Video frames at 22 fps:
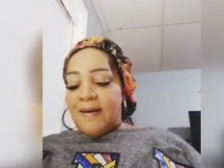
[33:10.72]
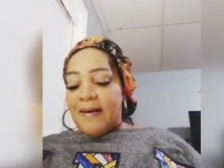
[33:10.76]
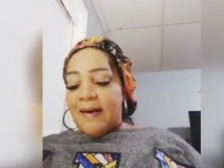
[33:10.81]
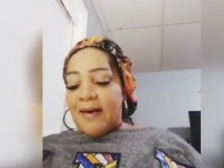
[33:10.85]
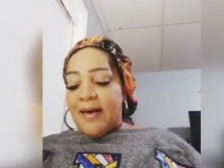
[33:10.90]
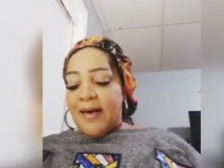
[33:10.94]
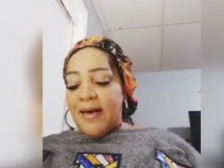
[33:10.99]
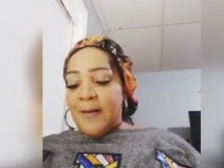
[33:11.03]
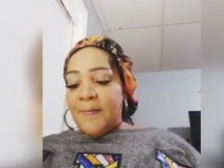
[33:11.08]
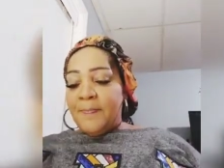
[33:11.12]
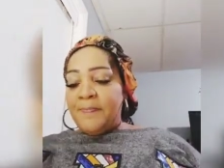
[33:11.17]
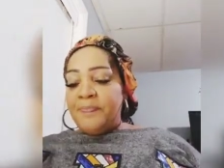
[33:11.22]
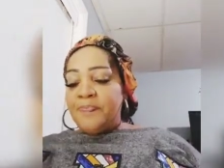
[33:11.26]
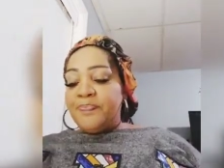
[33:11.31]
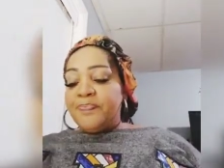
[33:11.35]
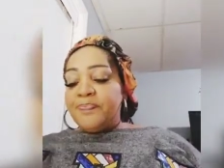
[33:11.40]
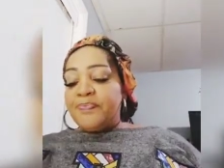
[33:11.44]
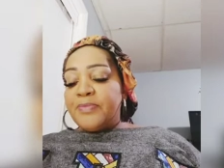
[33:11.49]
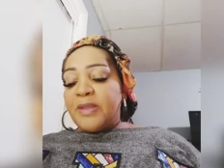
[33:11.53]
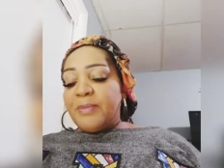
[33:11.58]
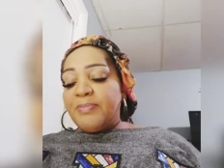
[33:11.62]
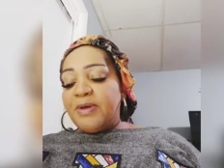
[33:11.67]
Um,
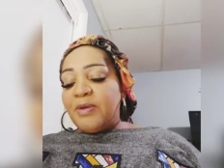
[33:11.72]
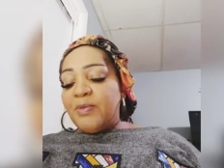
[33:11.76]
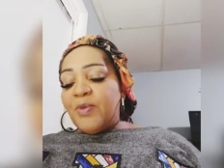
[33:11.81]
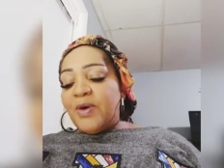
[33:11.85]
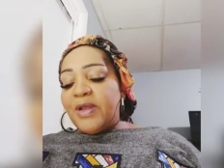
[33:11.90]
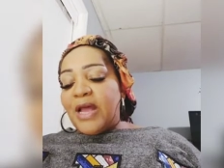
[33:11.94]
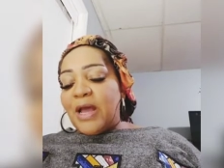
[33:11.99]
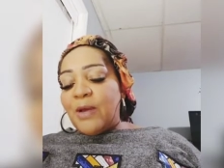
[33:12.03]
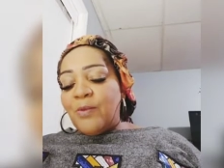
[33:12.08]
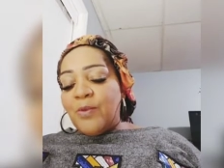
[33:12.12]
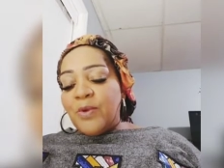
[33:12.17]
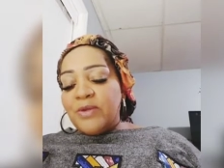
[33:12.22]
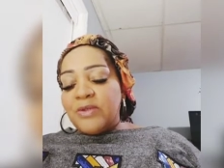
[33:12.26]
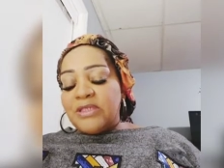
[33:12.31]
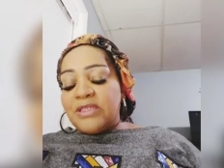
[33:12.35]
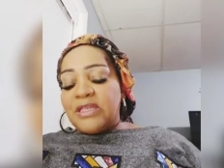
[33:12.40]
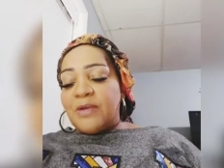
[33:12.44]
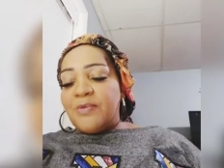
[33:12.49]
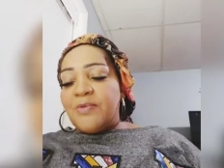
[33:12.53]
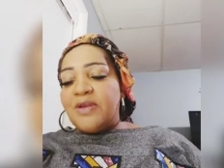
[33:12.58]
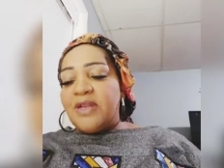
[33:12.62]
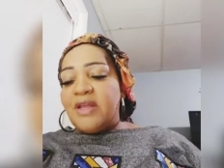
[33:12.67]
but what I will
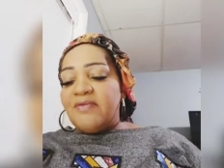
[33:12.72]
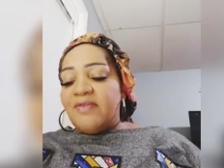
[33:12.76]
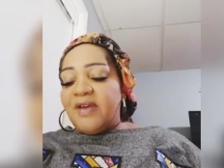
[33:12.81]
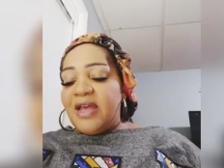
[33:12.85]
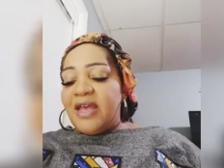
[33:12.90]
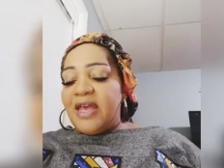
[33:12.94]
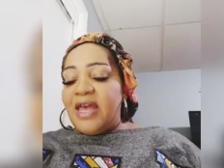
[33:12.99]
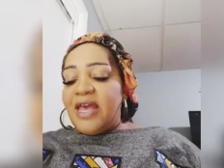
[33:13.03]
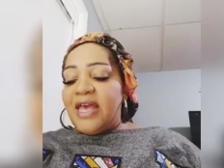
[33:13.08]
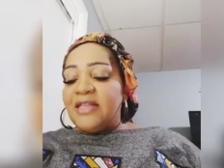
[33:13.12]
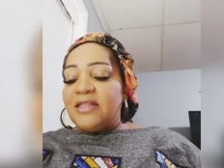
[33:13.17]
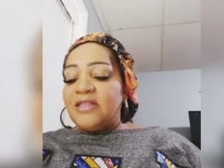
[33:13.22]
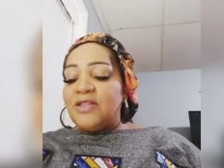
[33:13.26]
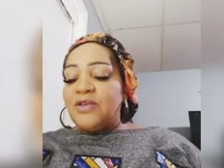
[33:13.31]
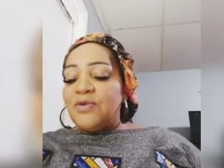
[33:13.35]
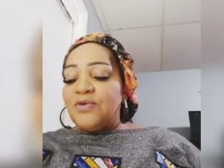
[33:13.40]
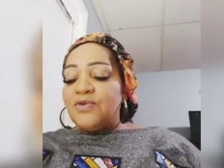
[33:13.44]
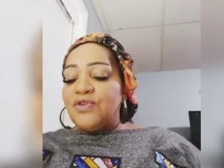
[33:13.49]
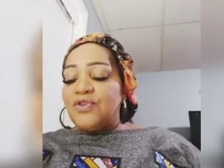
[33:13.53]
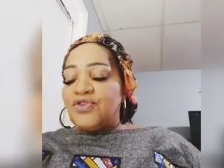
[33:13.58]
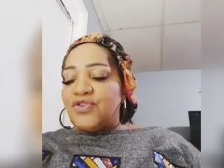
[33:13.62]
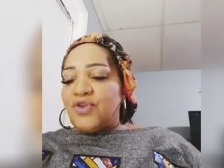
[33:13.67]
say, whenever I had
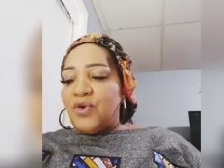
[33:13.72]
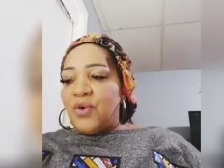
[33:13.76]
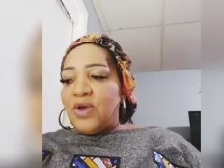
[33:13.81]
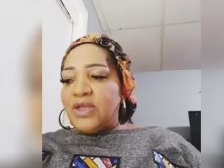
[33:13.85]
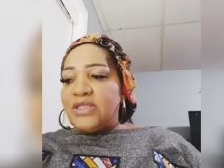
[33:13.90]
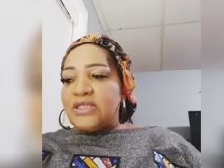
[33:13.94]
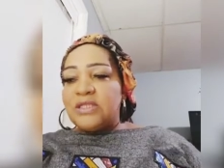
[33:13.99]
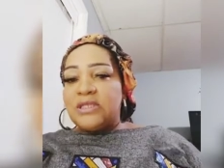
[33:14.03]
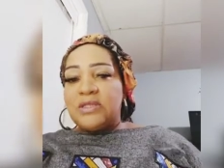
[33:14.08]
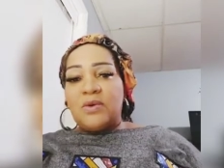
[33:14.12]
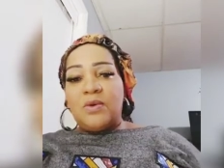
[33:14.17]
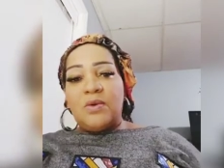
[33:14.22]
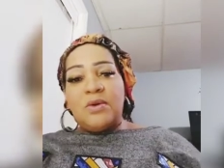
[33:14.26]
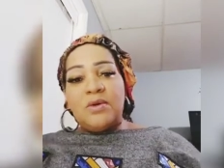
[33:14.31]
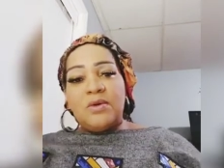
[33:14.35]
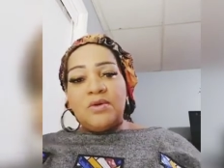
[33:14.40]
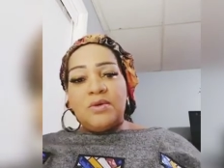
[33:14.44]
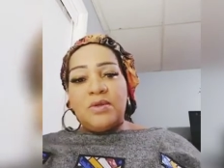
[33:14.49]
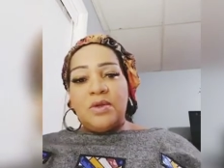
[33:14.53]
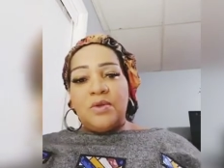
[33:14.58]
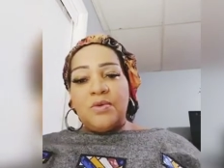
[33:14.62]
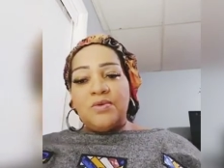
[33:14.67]
those thoughts
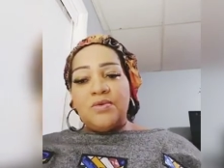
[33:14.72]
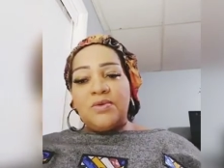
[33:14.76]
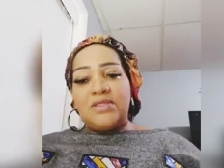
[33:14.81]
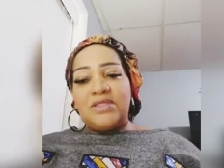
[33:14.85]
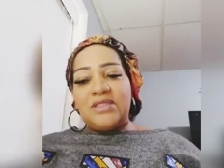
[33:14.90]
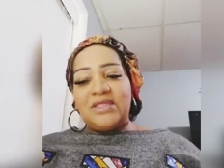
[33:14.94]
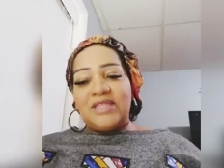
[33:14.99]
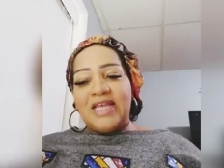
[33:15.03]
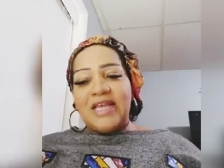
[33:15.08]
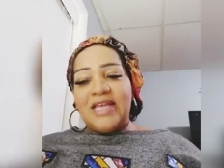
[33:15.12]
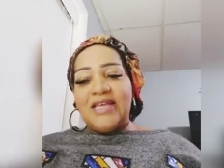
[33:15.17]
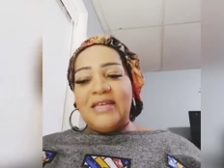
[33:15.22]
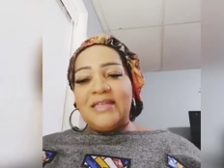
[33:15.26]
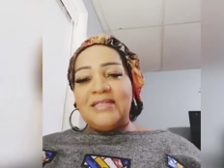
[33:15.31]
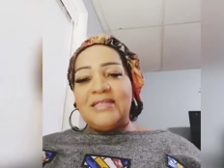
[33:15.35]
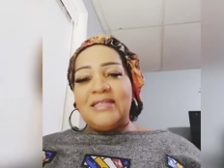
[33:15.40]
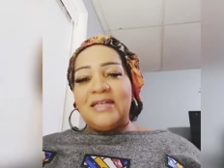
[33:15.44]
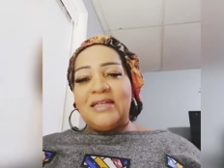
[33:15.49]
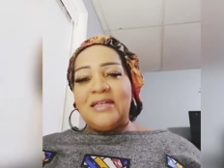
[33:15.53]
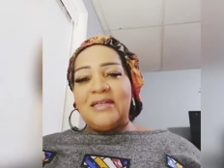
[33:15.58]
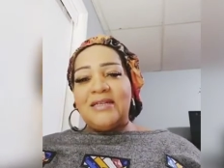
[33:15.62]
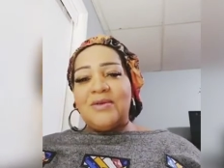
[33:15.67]
or those things,
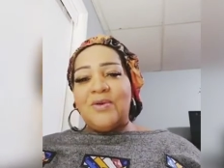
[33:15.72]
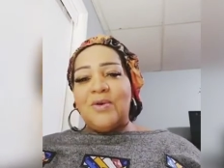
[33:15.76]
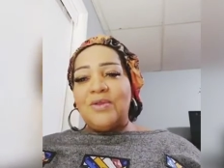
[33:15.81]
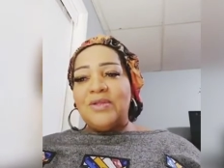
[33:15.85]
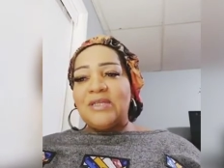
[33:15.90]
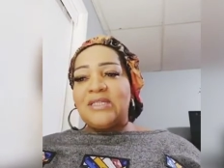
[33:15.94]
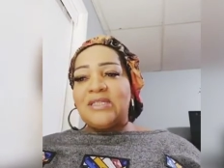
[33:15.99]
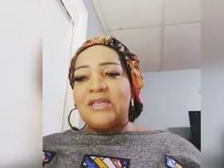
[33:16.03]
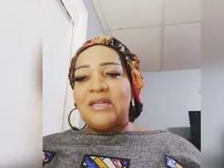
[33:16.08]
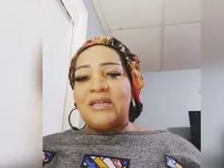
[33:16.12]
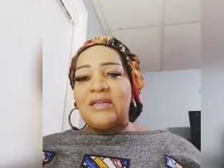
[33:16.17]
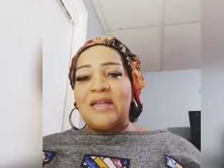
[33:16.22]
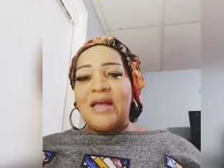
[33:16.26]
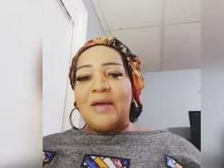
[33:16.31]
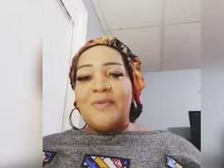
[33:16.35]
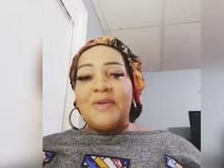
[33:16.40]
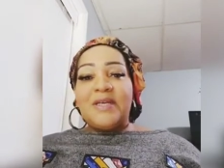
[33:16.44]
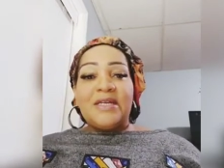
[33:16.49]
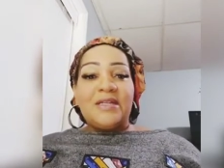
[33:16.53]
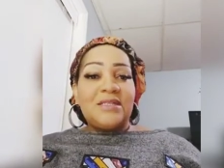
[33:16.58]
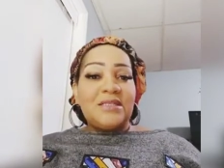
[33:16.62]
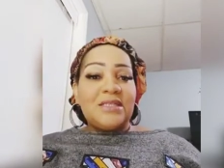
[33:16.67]
then all of a sudden I
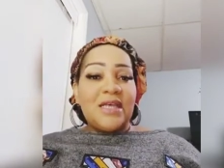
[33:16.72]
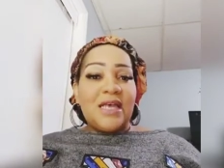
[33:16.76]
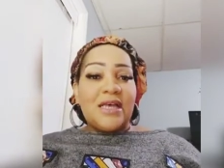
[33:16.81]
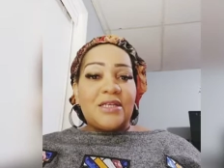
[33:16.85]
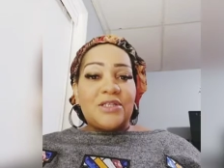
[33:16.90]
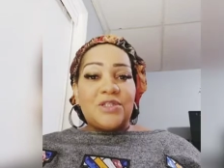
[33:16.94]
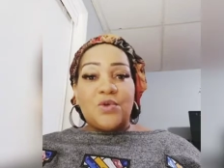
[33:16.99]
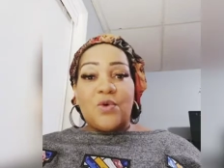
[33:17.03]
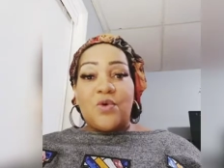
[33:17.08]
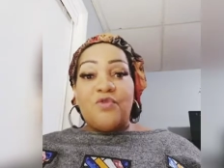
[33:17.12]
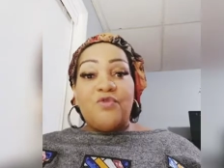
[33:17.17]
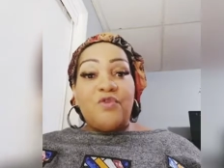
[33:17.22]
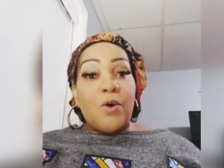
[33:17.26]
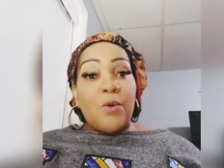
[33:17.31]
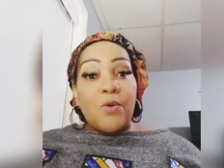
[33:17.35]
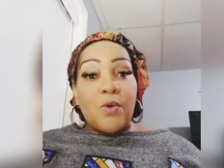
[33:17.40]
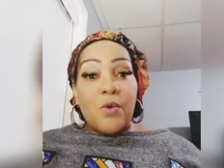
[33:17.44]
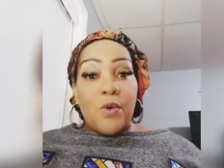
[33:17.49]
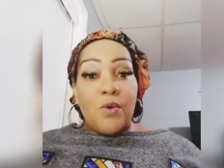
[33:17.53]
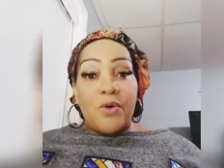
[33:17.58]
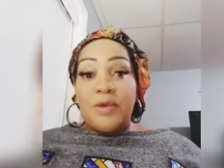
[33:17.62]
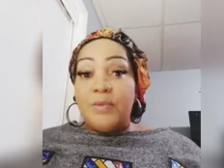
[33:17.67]
would get a text or a phone
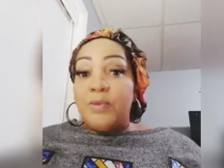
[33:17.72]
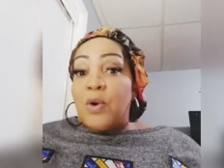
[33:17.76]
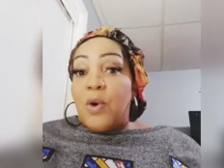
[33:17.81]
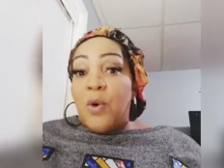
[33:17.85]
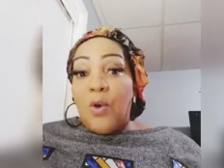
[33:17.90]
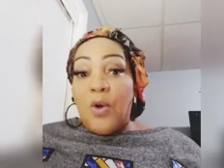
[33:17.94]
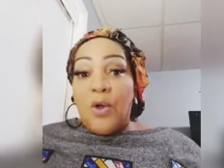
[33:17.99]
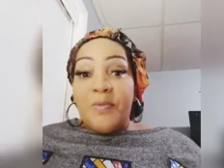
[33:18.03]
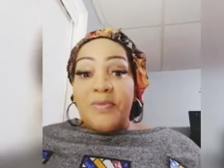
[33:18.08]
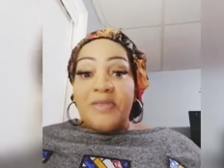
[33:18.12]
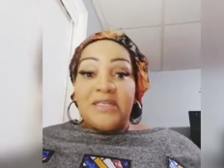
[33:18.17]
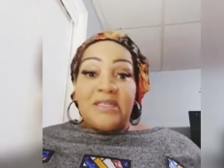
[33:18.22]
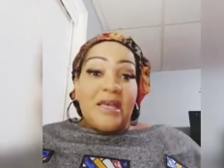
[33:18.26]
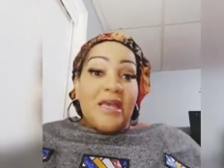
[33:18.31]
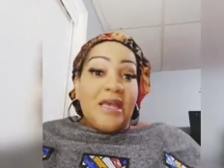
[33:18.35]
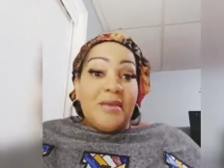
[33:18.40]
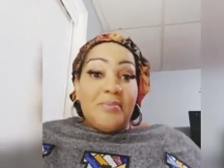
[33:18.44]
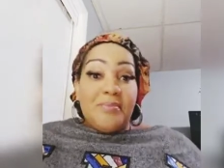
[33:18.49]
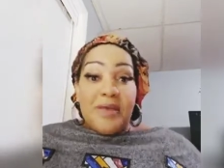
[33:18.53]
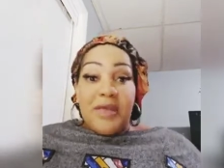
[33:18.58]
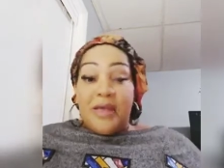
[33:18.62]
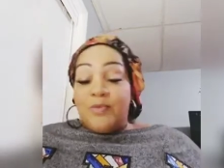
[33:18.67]
call. He would call me, say,
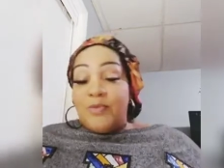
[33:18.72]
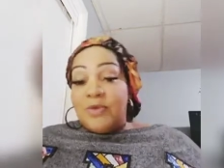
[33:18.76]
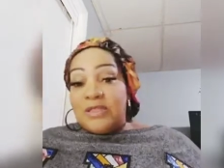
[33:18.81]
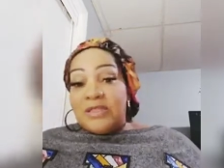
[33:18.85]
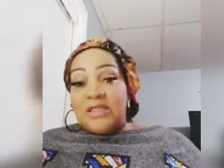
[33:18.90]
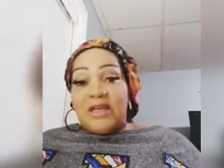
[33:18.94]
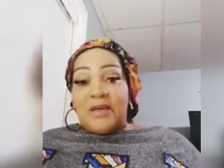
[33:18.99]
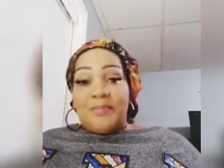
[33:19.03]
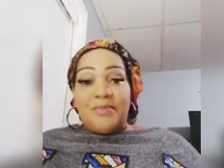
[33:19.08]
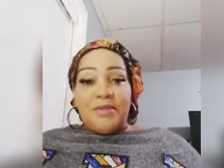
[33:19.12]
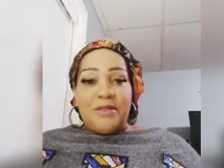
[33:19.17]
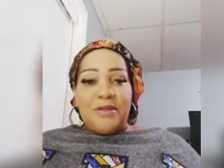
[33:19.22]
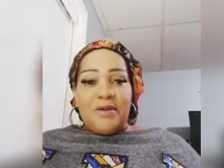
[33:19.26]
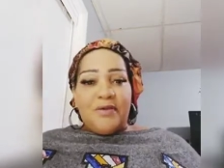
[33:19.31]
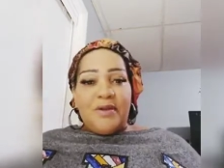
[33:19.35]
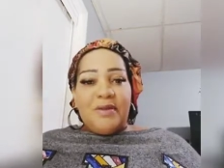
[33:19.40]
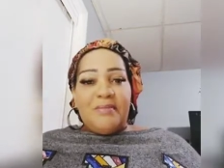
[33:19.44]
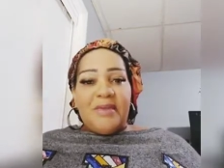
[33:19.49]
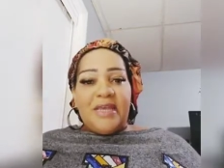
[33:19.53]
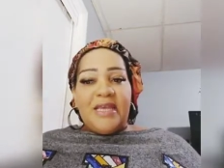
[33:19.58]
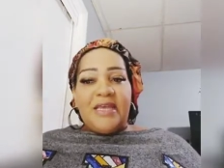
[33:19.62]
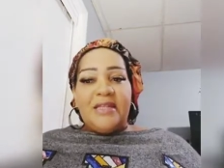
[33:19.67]
hey, babe, what's up? You know what
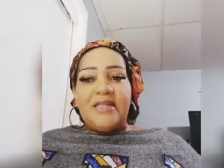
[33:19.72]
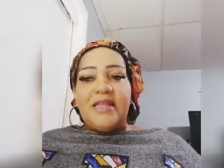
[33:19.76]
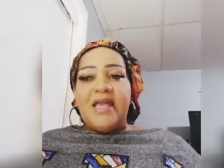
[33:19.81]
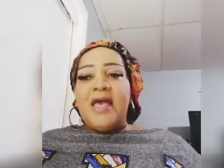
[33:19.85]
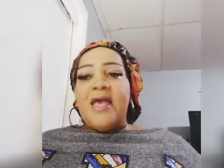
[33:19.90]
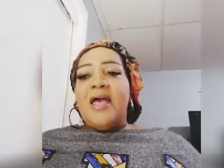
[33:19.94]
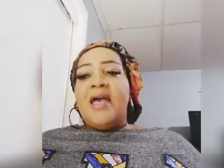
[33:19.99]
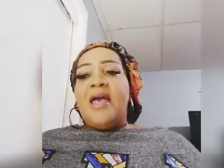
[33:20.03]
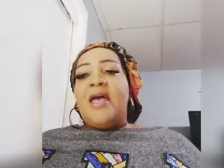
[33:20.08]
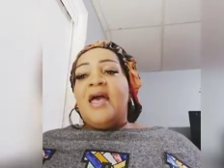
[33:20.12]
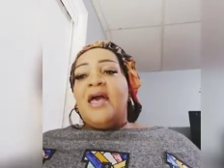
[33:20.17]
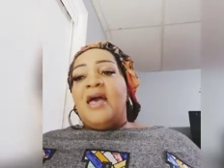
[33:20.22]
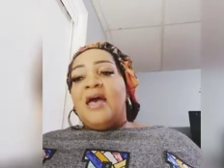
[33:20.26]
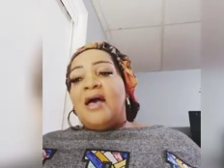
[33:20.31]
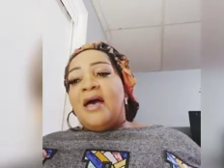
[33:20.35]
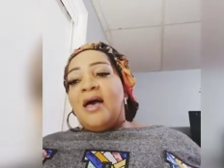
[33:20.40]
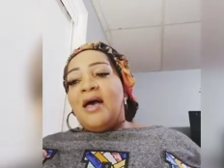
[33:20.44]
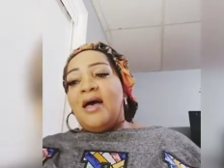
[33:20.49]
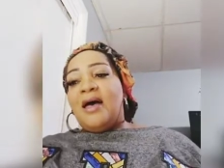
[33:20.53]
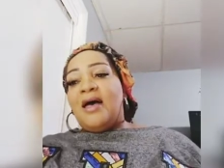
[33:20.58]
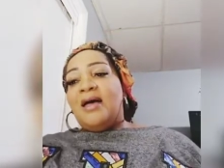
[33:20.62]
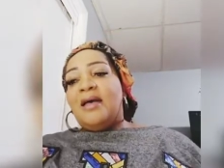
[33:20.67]
I mean?
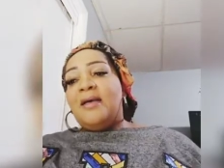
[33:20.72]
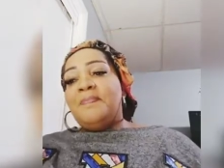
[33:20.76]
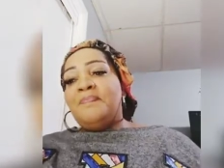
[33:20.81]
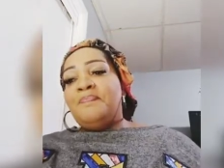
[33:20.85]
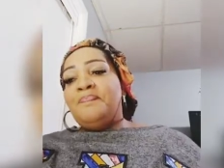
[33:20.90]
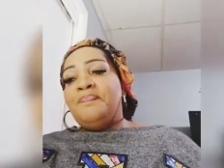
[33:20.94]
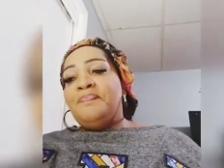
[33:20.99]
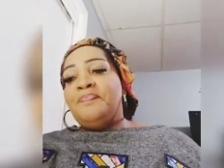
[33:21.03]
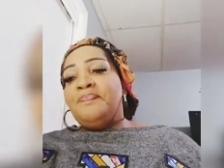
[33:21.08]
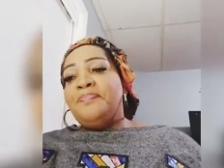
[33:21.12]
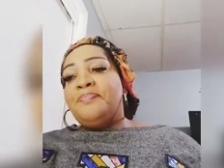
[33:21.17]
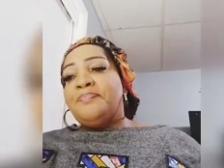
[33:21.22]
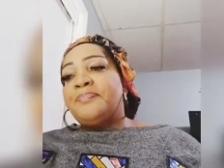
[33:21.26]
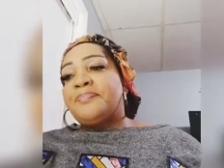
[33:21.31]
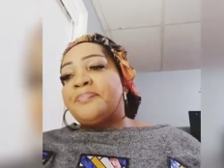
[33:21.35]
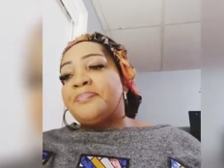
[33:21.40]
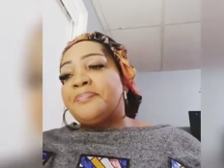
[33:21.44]
Um,